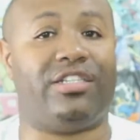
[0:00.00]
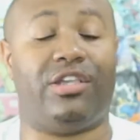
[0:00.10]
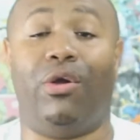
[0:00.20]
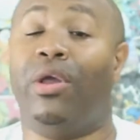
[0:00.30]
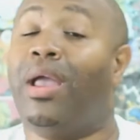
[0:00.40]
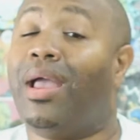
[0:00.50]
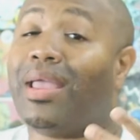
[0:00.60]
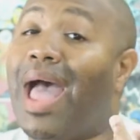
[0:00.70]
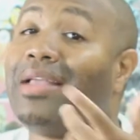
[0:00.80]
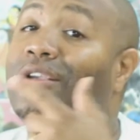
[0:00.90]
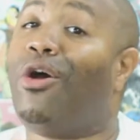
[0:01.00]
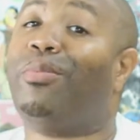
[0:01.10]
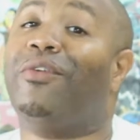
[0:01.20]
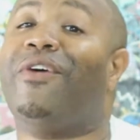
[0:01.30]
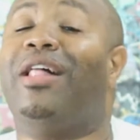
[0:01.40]
So guys, I
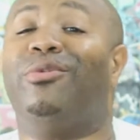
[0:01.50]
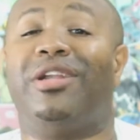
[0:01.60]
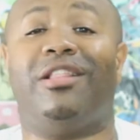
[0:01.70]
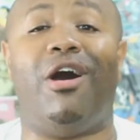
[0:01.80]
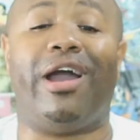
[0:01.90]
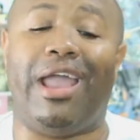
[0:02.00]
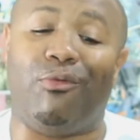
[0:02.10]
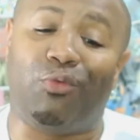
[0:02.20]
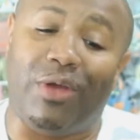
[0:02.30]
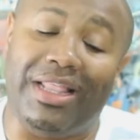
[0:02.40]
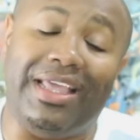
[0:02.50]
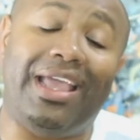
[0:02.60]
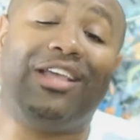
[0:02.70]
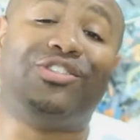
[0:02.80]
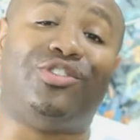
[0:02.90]
hope you're following along and really
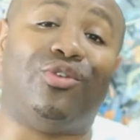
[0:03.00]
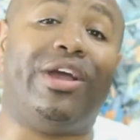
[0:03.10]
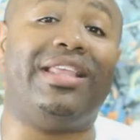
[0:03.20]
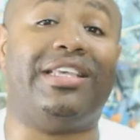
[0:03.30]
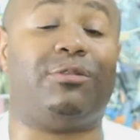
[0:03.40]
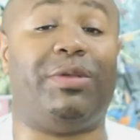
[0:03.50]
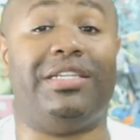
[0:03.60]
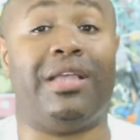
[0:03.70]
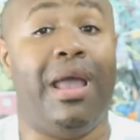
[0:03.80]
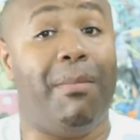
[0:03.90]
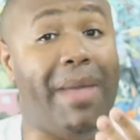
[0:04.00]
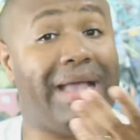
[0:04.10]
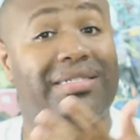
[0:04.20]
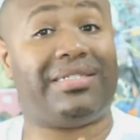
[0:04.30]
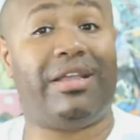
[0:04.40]
enjoying this piece.
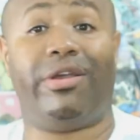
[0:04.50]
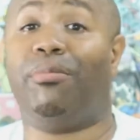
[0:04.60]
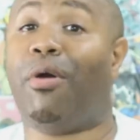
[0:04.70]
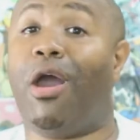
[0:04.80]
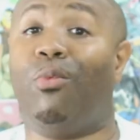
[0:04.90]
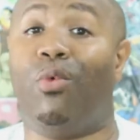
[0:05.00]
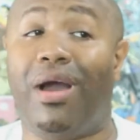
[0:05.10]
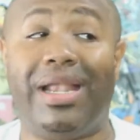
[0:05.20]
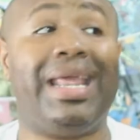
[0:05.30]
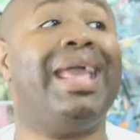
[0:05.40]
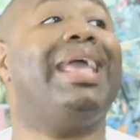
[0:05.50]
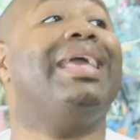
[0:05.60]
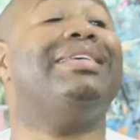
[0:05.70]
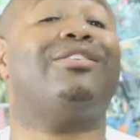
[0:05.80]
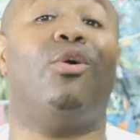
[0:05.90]
Mass Hysteria Part 1
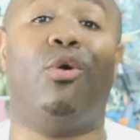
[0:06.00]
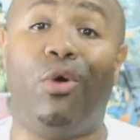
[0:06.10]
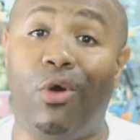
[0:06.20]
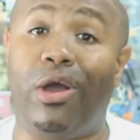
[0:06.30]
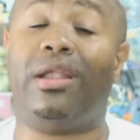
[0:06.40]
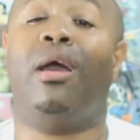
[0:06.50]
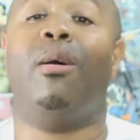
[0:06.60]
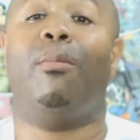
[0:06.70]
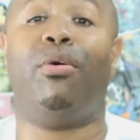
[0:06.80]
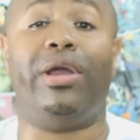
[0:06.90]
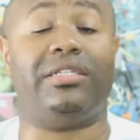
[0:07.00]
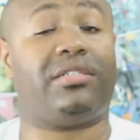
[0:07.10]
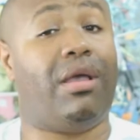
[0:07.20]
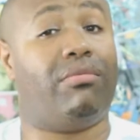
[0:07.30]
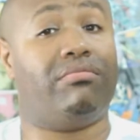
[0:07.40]
is on point.
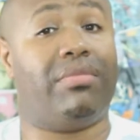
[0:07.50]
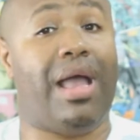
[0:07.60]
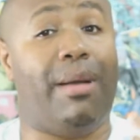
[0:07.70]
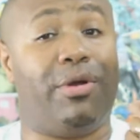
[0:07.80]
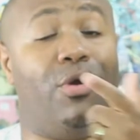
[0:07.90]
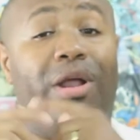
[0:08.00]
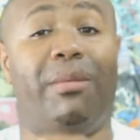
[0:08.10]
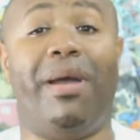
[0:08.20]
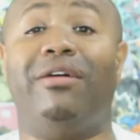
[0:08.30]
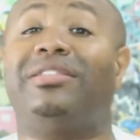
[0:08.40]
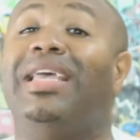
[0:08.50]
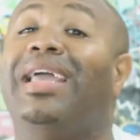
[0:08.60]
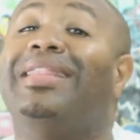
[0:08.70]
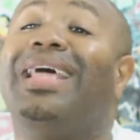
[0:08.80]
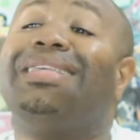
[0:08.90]
So I'm going to go on and bounce,
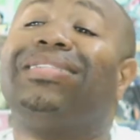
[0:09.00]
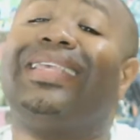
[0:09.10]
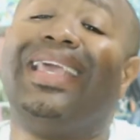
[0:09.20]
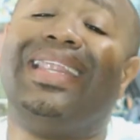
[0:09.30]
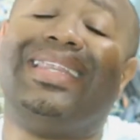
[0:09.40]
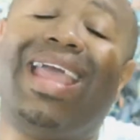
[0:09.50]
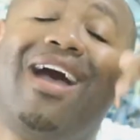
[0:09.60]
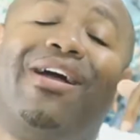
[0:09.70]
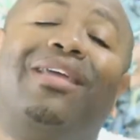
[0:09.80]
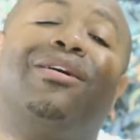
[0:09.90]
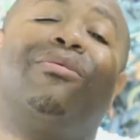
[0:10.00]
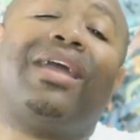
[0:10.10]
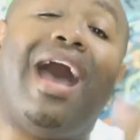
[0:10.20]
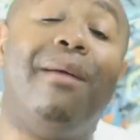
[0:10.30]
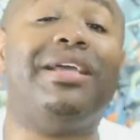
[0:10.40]
and let's get down in the
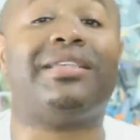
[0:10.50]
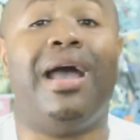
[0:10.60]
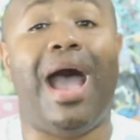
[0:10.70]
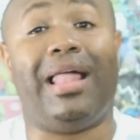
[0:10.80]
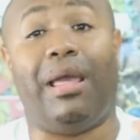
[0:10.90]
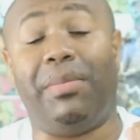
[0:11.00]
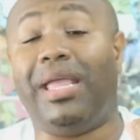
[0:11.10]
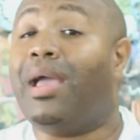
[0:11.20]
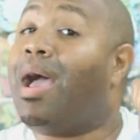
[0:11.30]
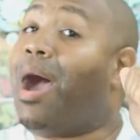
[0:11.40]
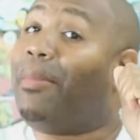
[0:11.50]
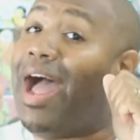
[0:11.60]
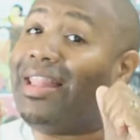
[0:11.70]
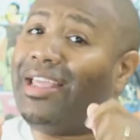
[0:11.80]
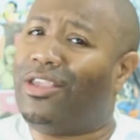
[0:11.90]
comments. Holler at me. I'm going to
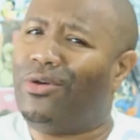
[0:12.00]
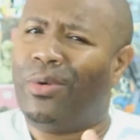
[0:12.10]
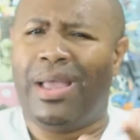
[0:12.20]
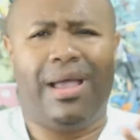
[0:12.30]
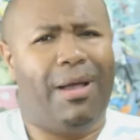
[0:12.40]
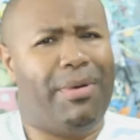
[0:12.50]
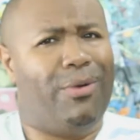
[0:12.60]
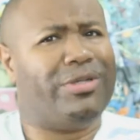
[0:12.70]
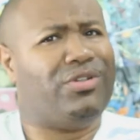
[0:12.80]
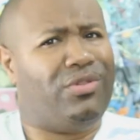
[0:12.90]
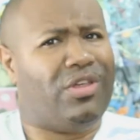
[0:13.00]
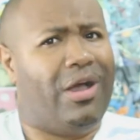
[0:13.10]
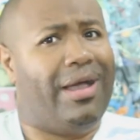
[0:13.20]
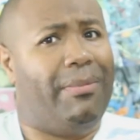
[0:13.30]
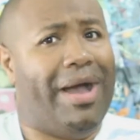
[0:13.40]
holler at you about what you
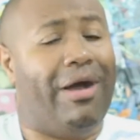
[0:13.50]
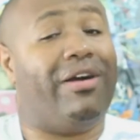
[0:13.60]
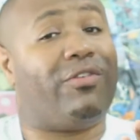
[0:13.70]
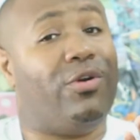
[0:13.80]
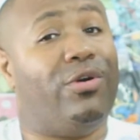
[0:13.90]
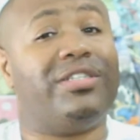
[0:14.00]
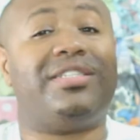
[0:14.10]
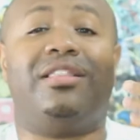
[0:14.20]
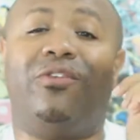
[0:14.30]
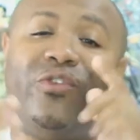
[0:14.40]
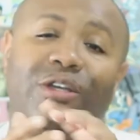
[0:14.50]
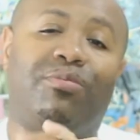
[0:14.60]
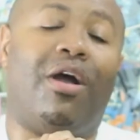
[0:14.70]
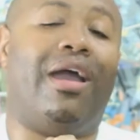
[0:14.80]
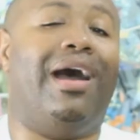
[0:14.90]
thought about, of course, the first
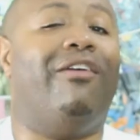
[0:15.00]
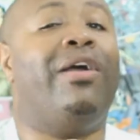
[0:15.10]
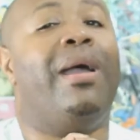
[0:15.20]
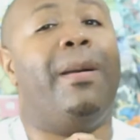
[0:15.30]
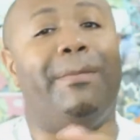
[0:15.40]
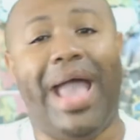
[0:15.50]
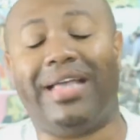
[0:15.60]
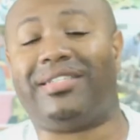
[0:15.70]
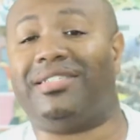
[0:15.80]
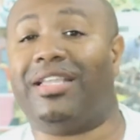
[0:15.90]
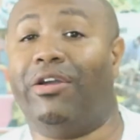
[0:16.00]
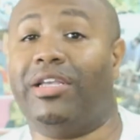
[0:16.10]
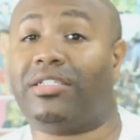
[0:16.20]
part of Mass Hysteria.